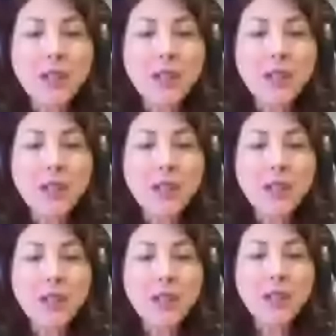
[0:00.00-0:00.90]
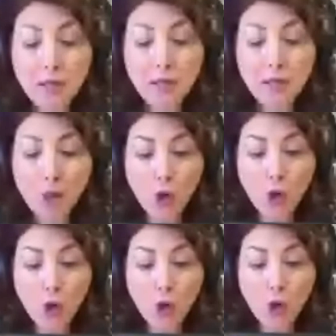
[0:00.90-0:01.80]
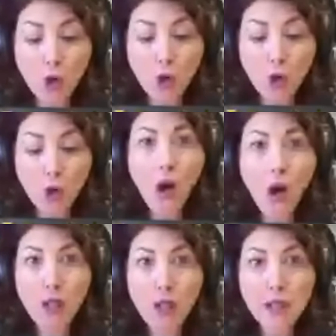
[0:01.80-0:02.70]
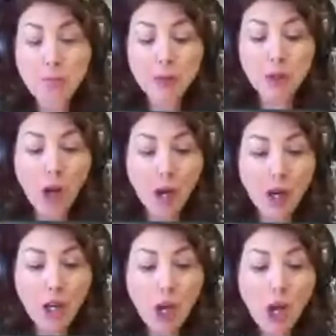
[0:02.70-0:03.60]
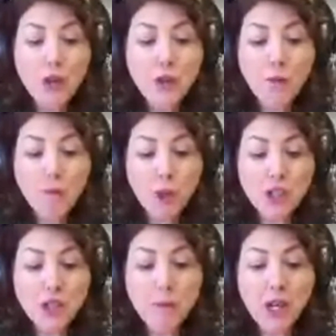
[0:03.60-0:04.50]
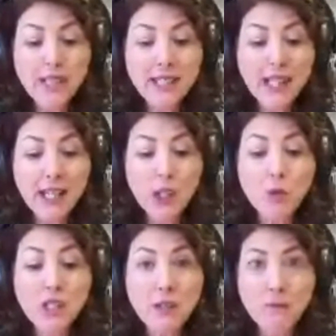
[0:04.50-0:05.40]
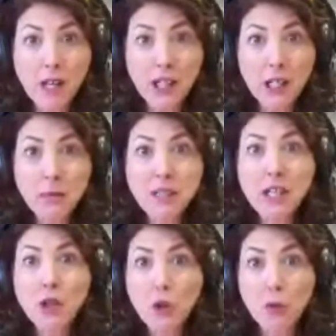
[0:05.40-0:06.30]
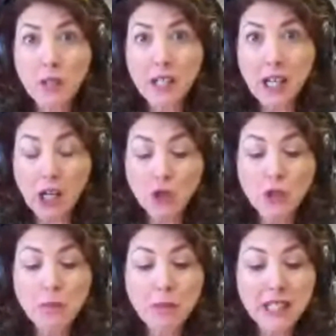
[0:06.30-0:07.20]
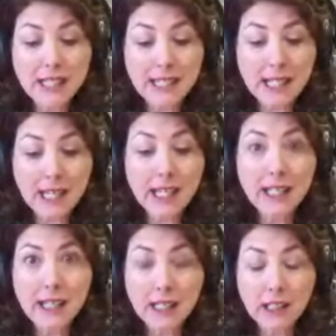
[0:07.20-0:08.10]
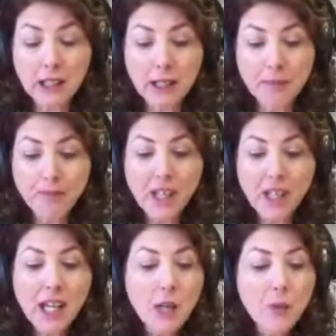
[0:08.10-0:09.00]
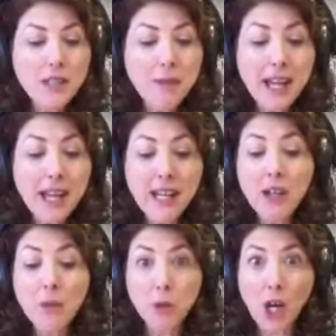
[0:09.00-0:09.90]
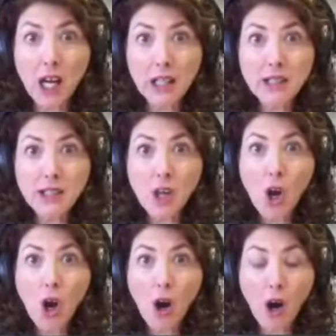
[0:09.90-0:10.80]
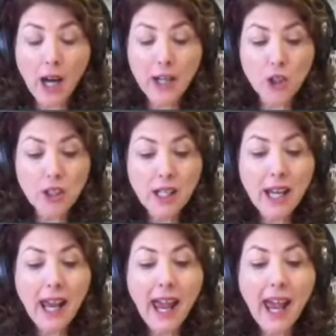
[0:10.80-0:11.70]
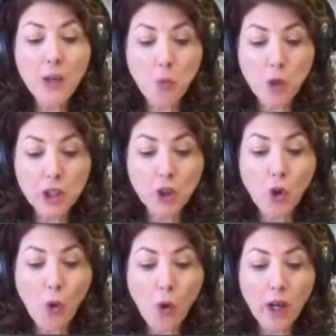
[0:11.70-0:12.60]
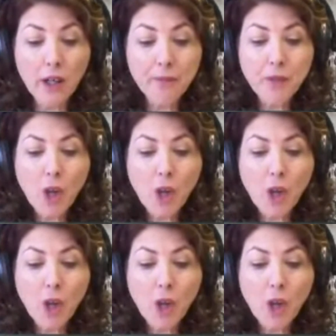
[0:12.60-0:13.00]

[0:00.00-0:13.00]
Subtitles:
According to InMotion, an online blog, the first prosthetic was developed in 300 BC in Italy. It was made out of bronze, iron, and a wooden core.